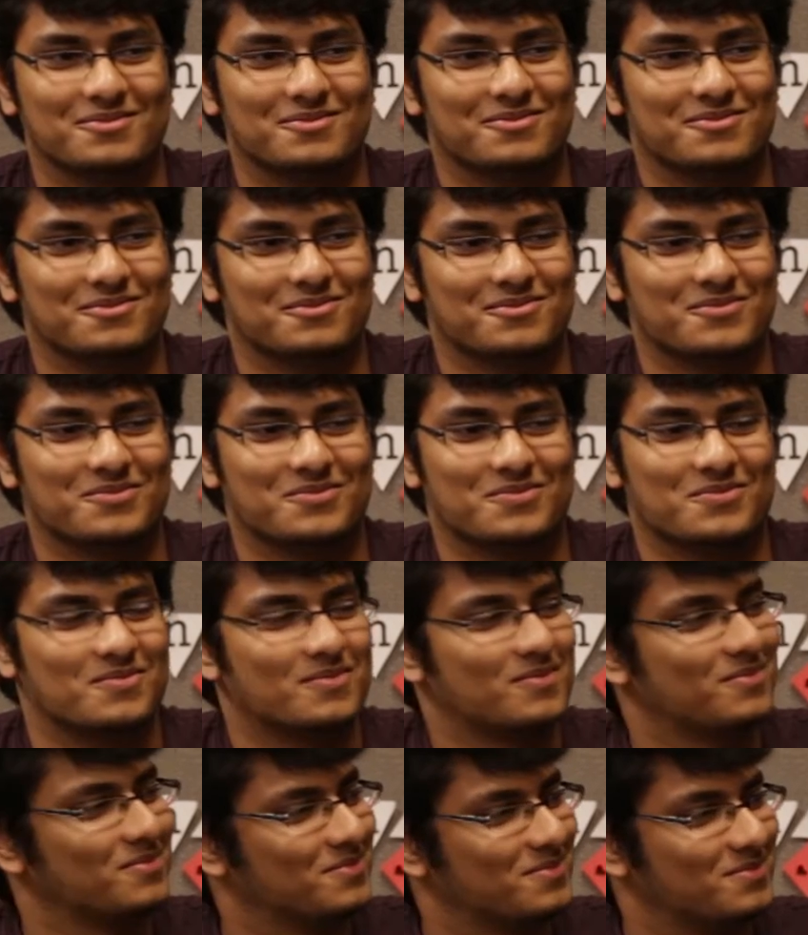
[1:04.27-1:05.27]

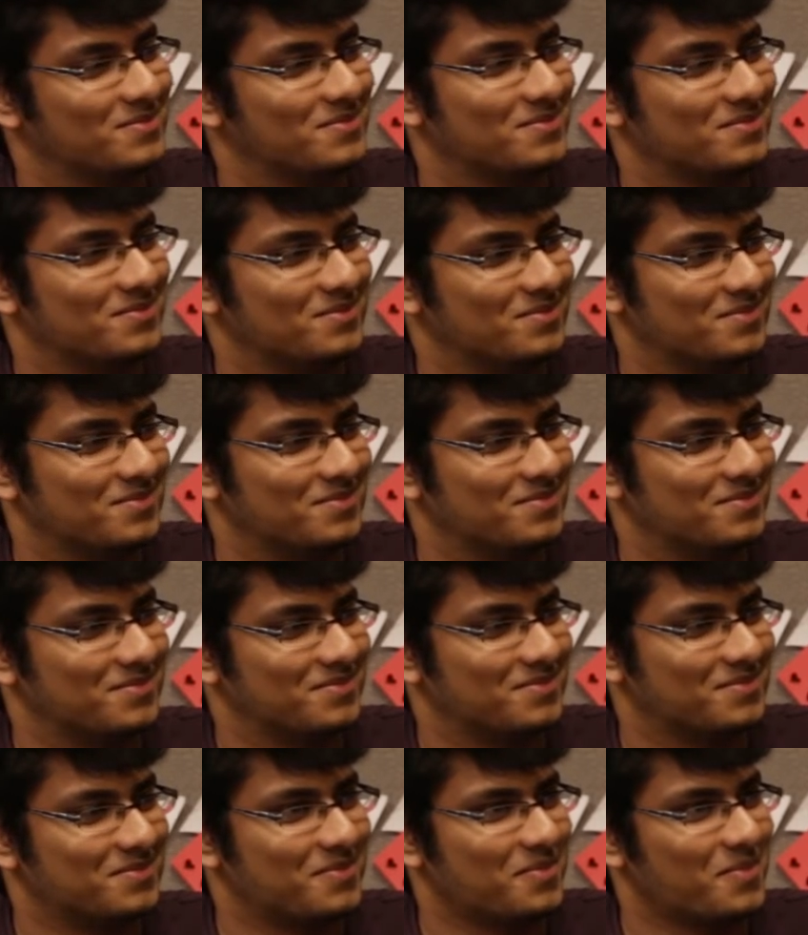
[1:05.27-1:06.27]

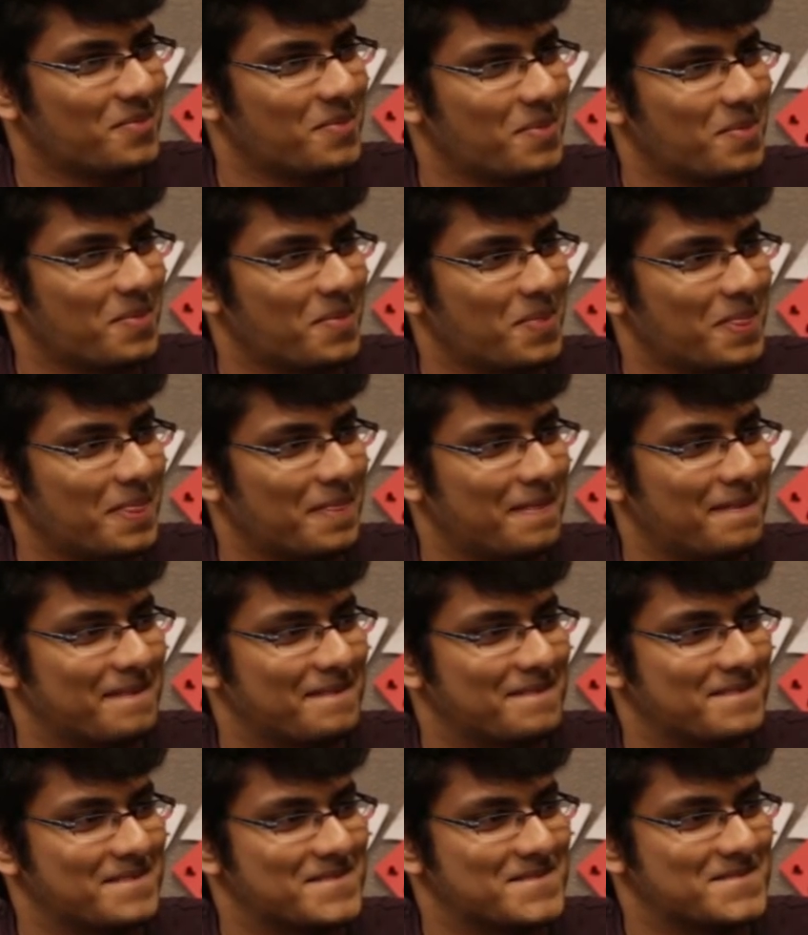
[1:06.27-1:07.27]

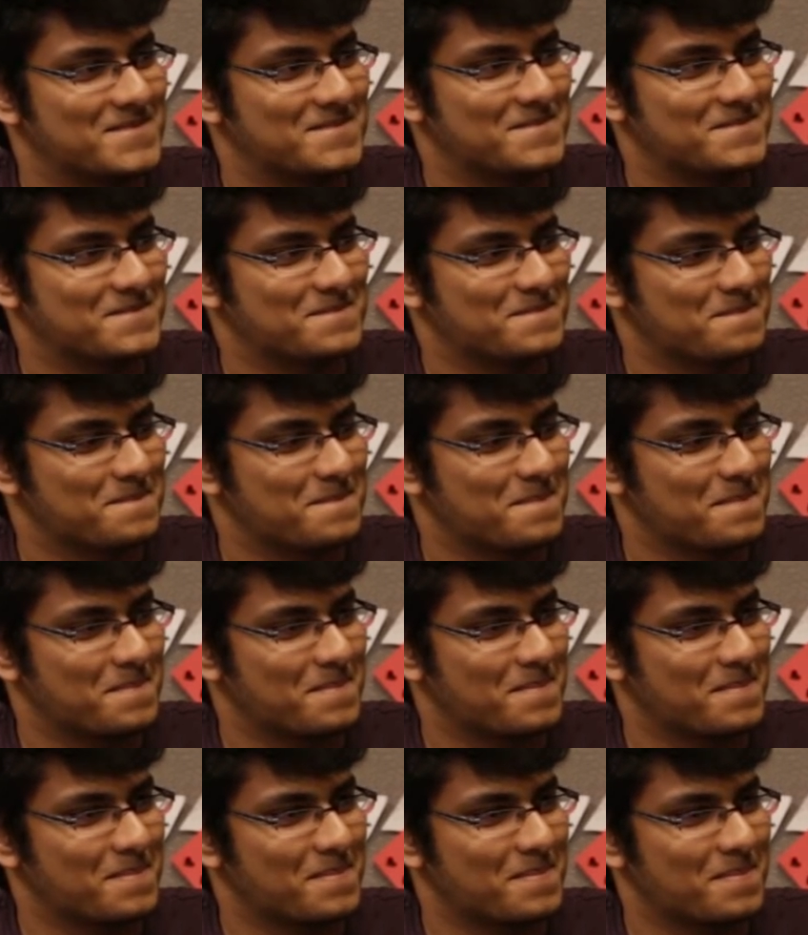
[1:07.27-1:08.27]

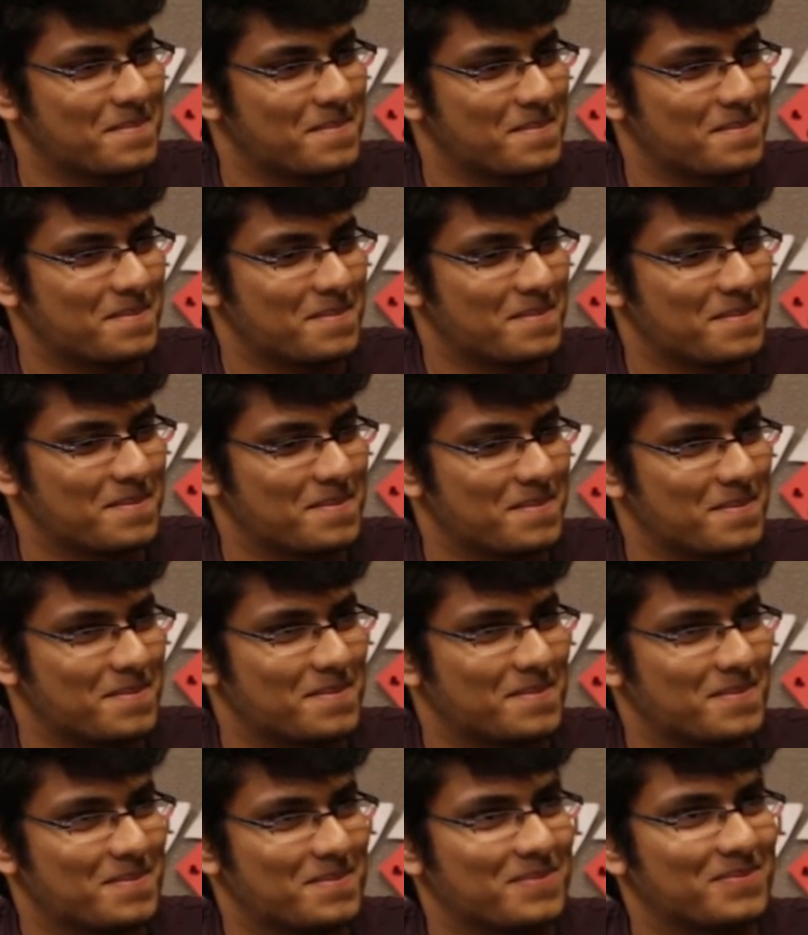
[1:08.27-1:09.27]

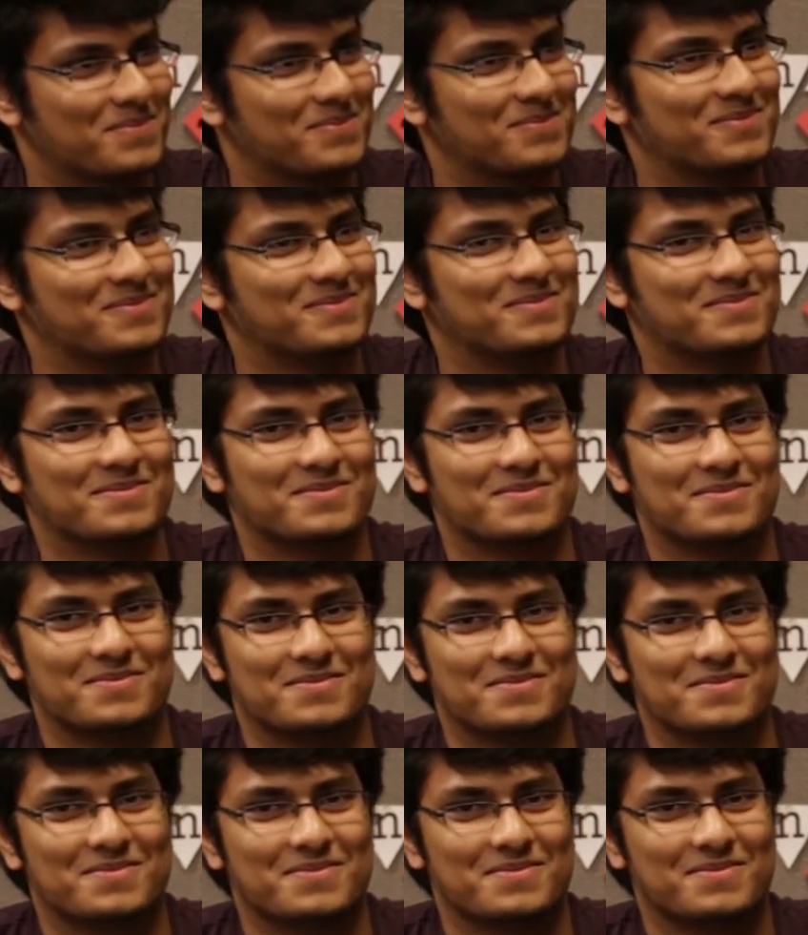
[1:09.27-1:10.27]

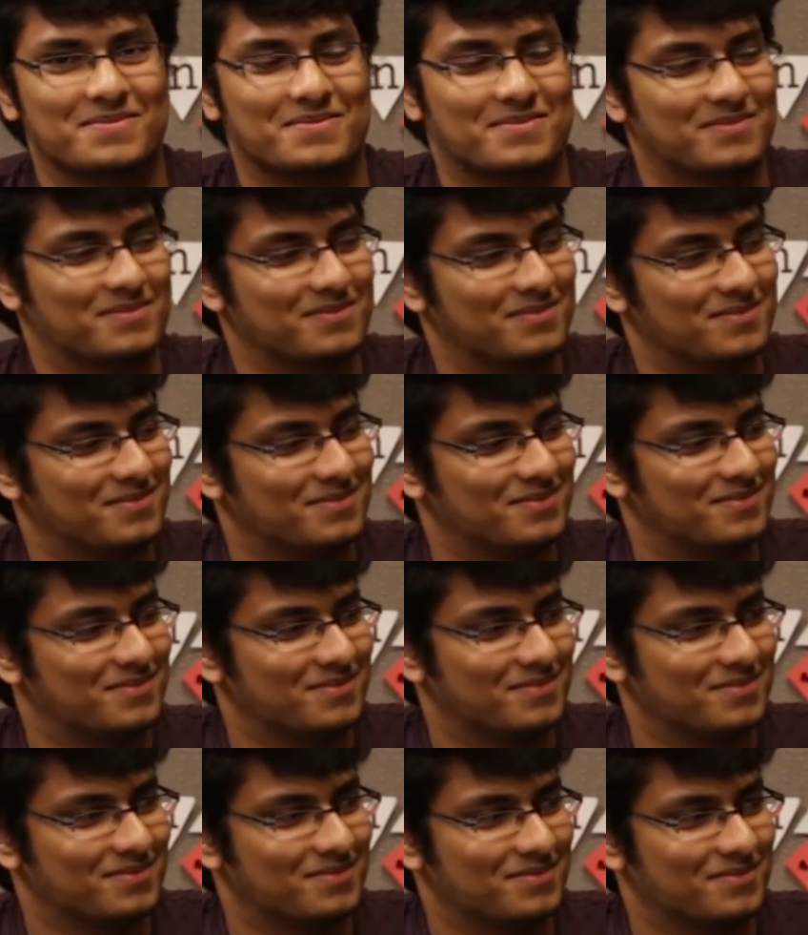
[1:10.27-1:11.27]

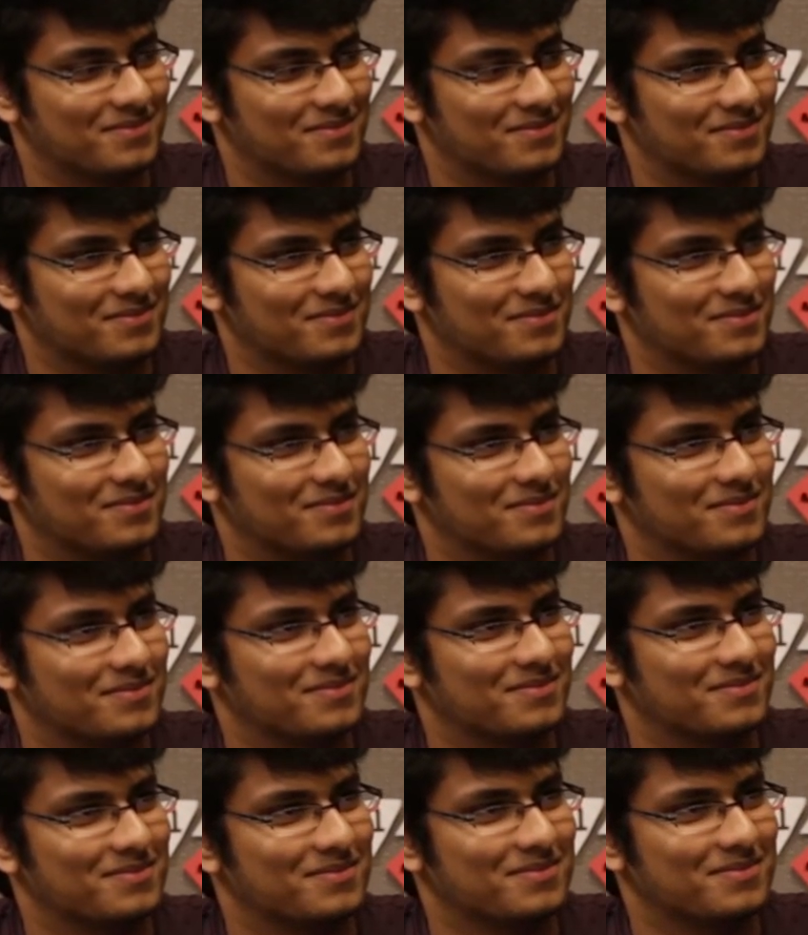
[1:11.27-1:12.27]
[no speech]